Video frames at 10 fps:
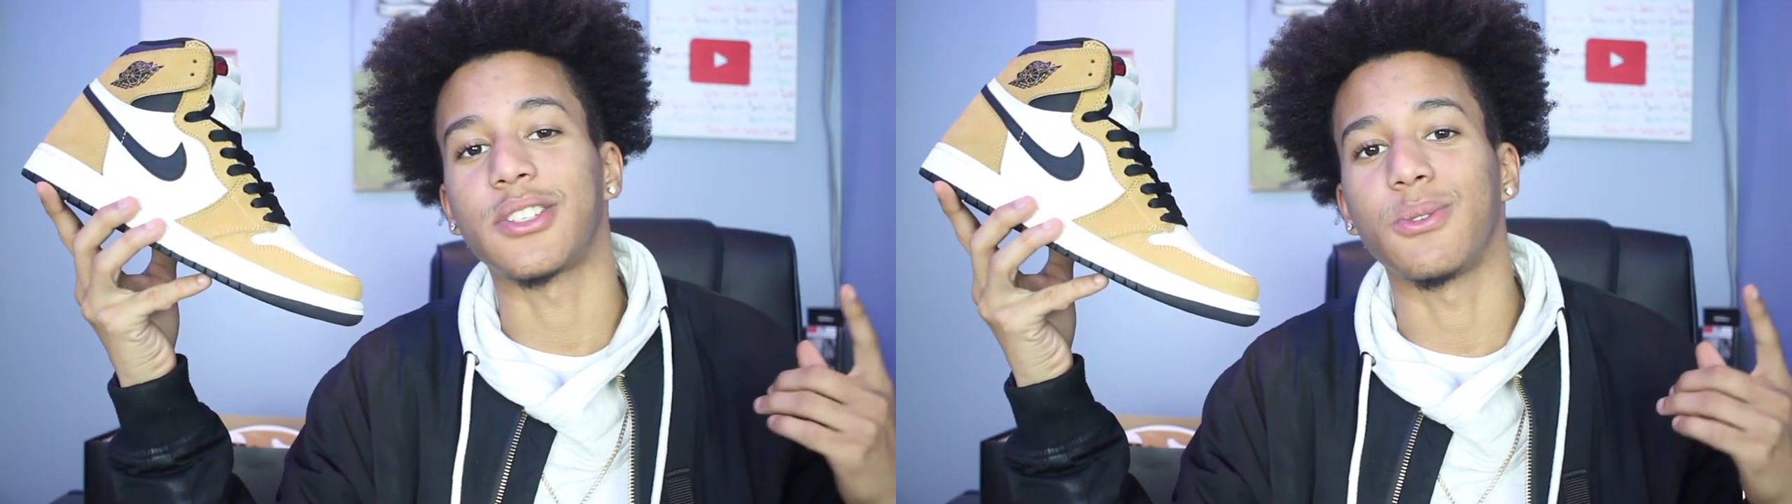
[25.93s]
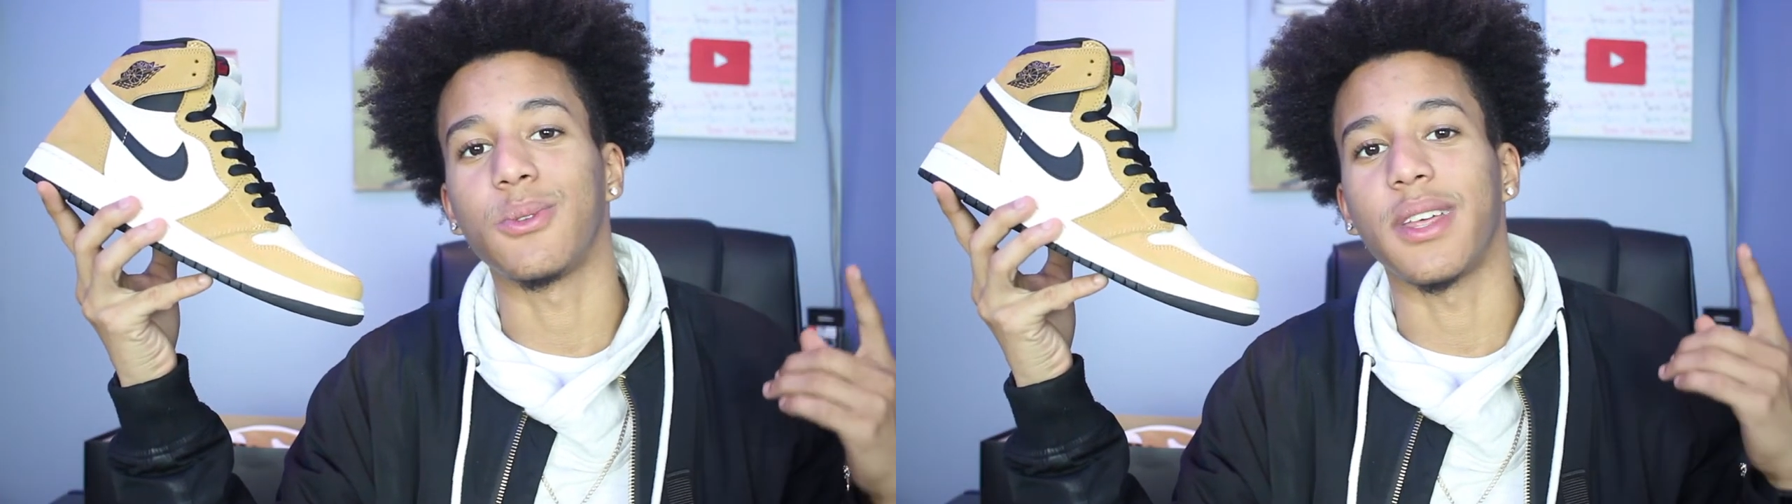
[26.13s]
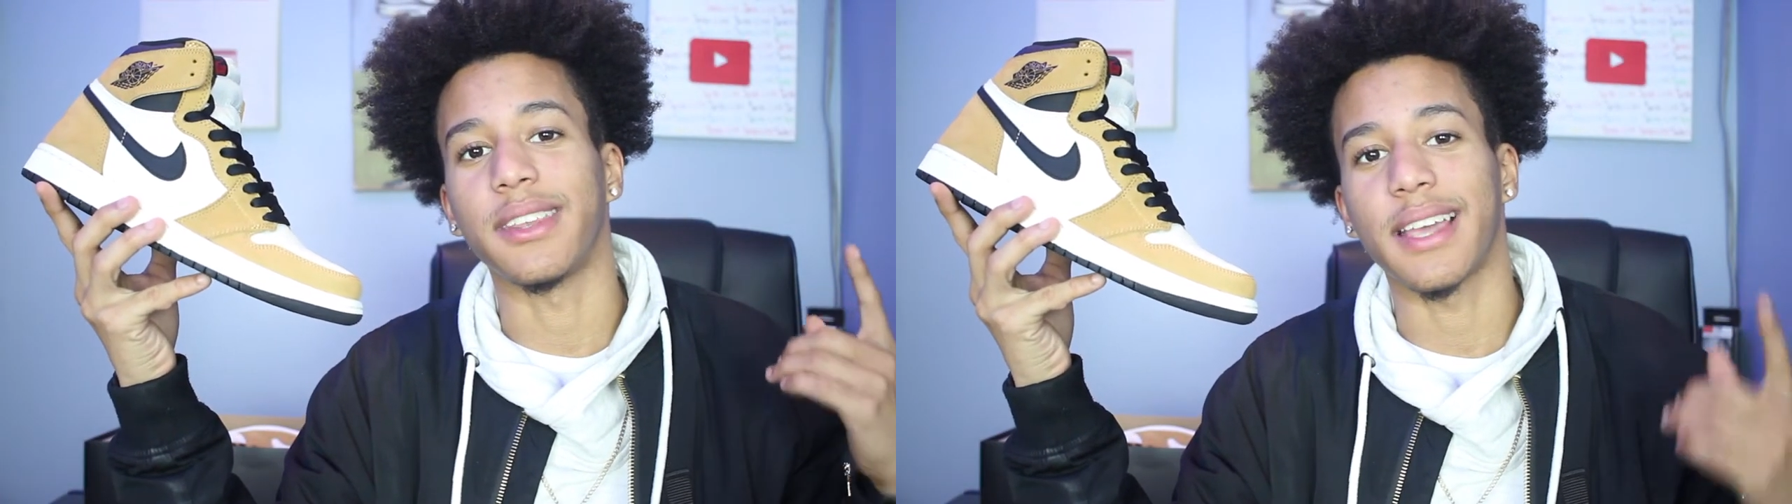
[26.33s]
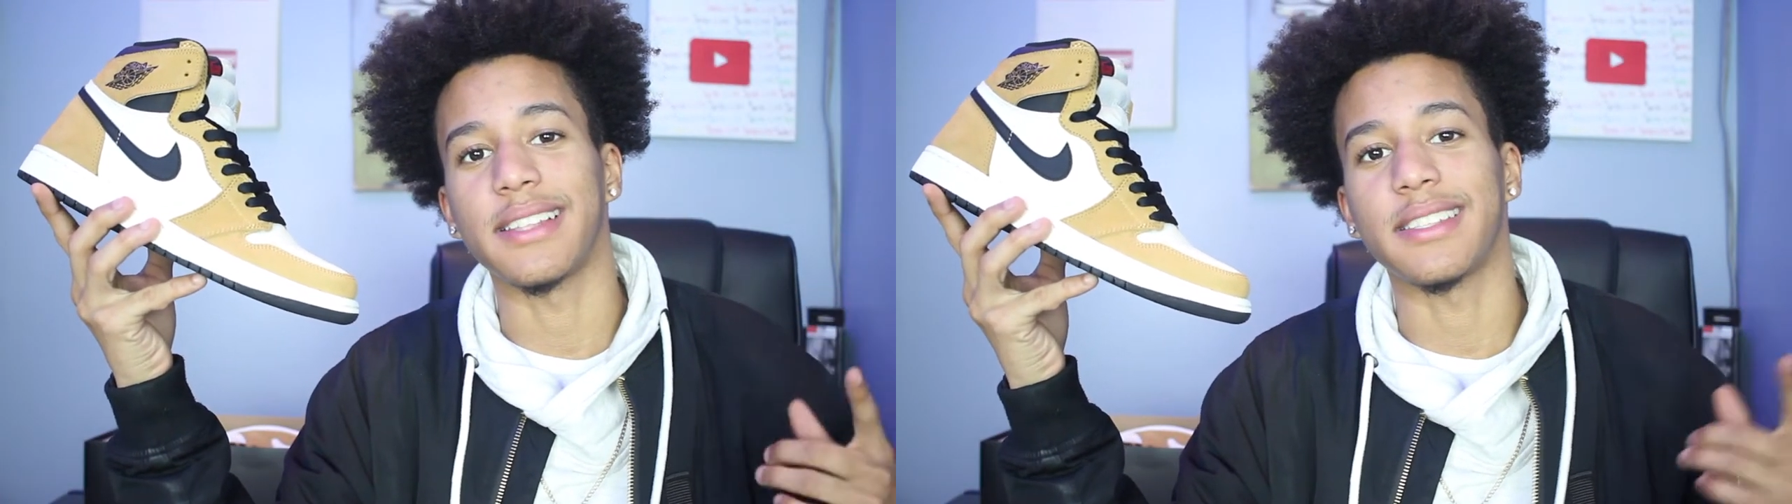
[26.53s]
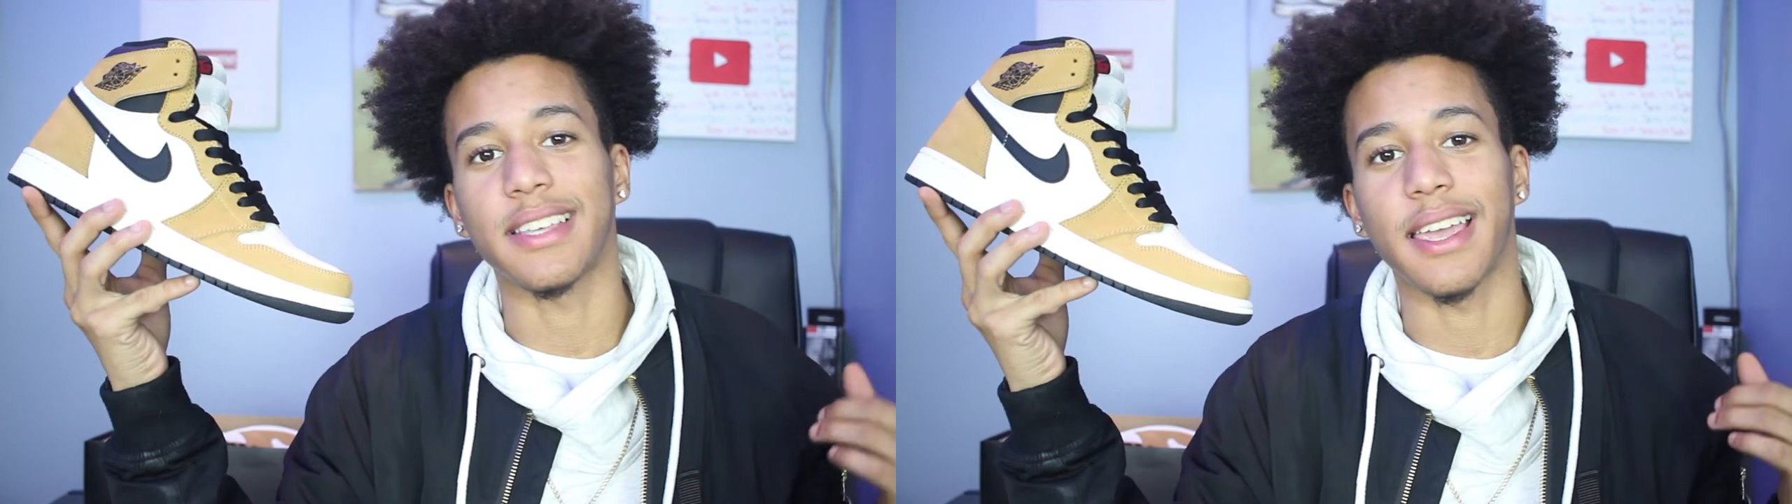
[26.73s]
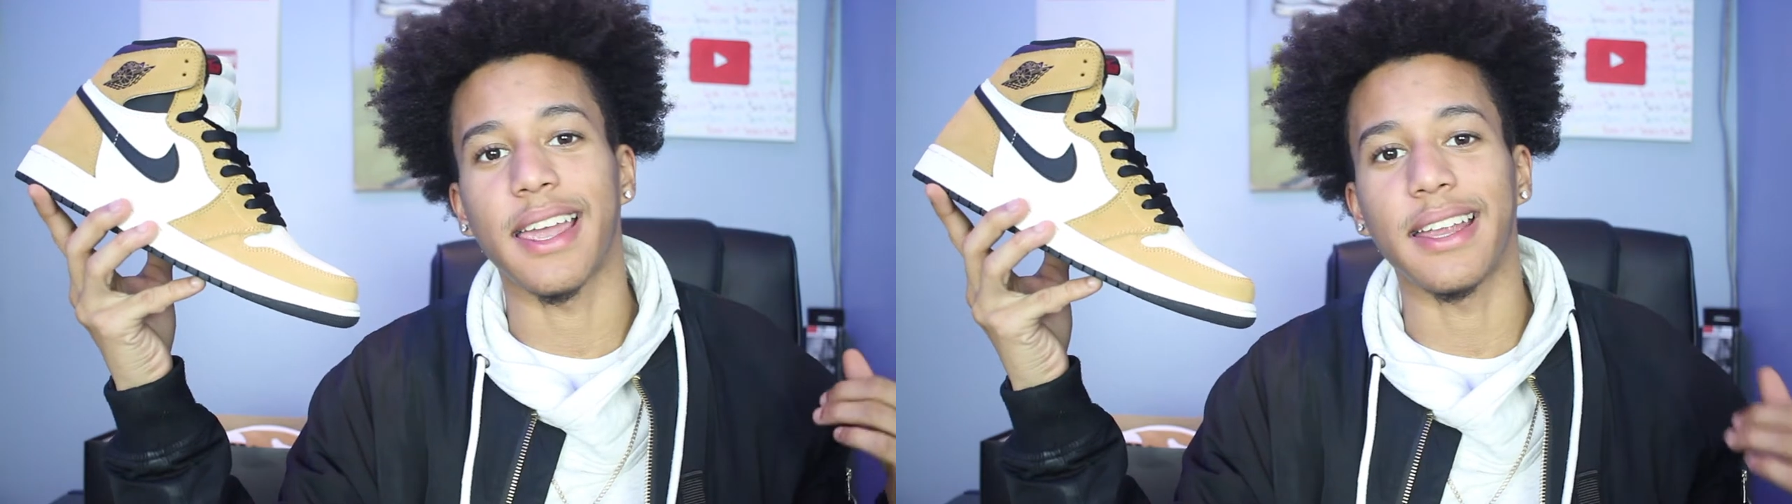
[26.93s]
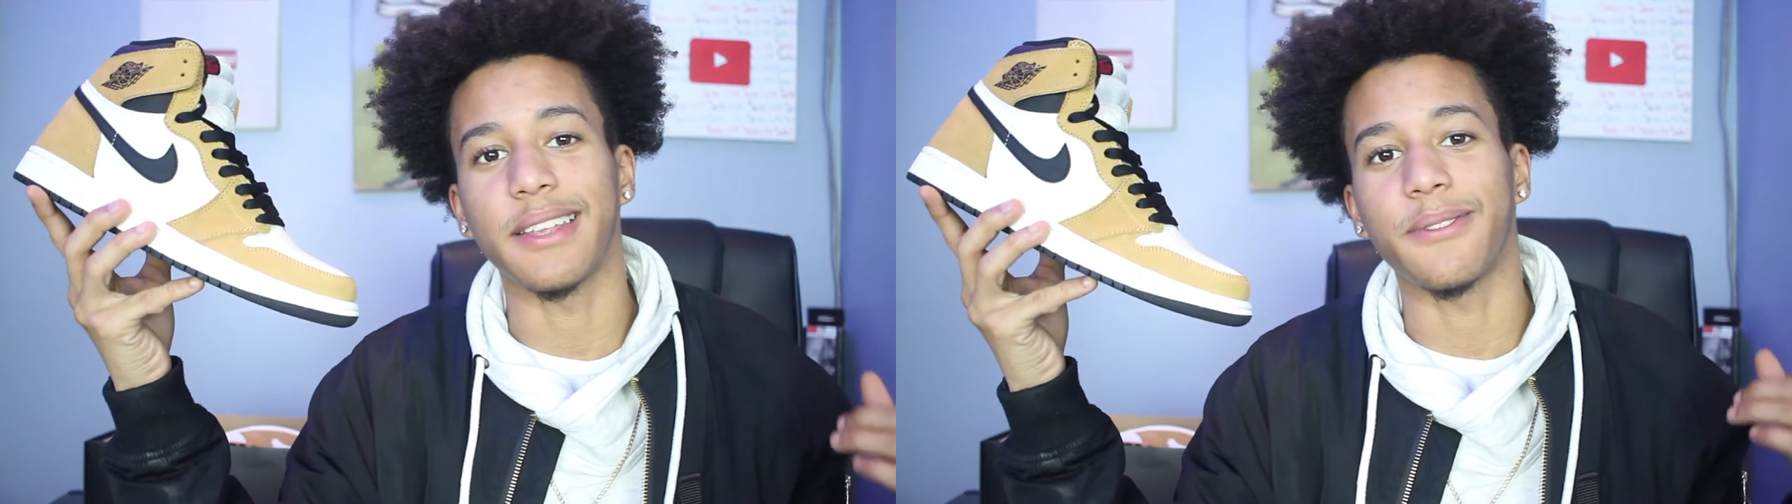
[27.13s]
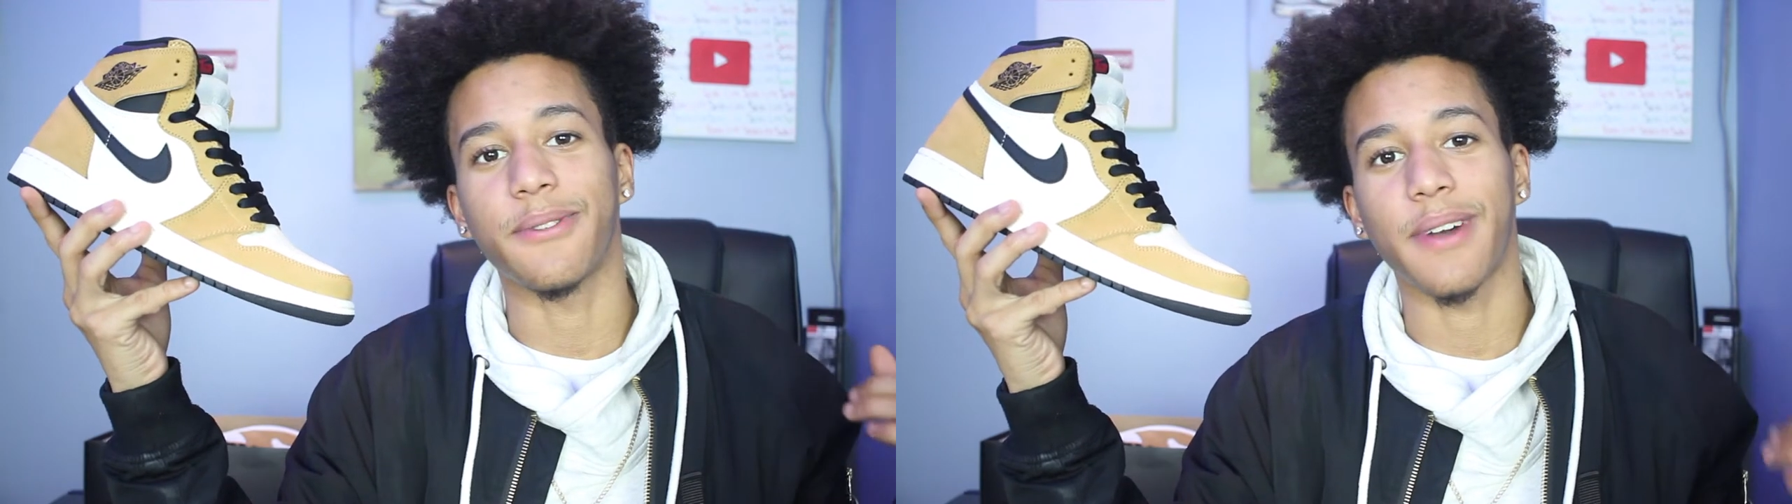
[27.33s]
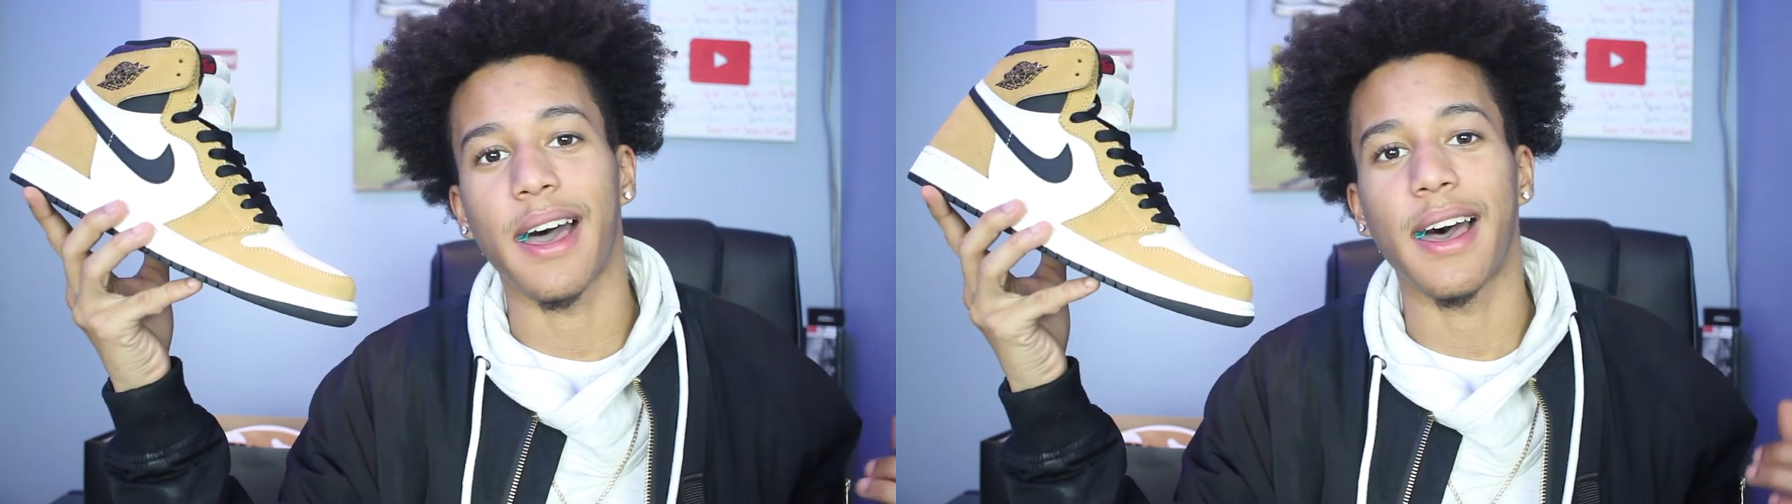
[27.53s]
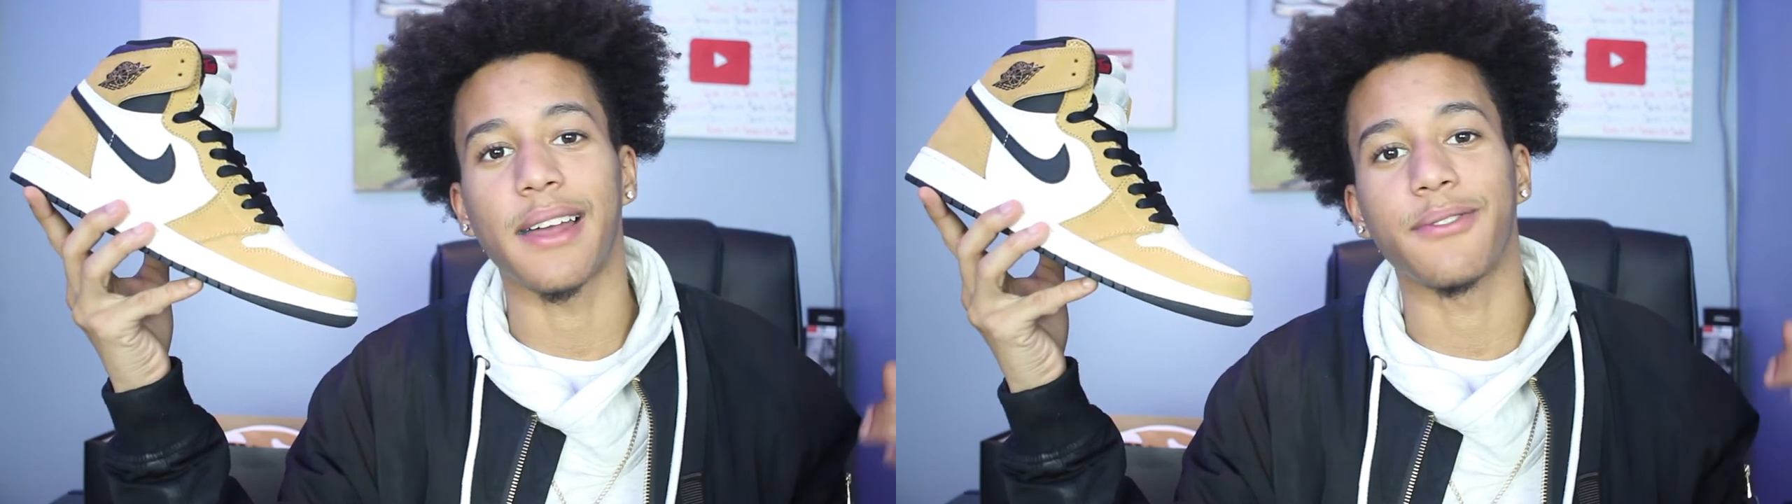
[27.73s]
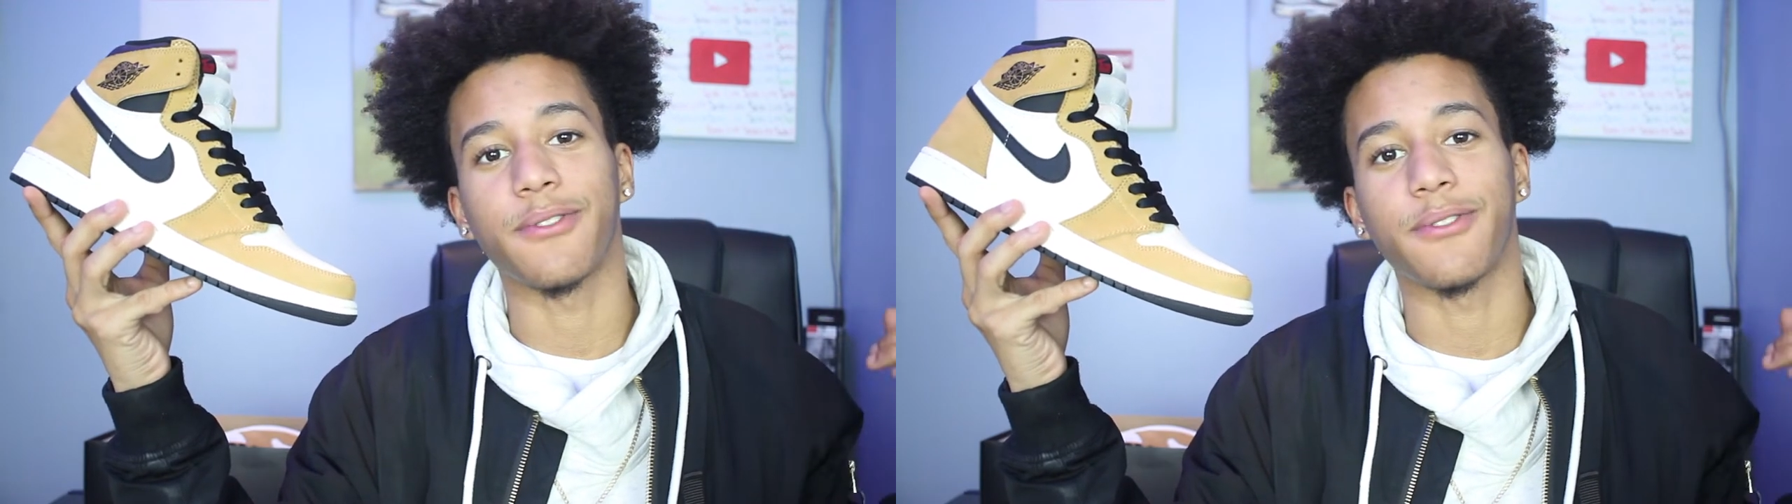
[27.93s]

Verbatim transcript: to the nineteen eighty-five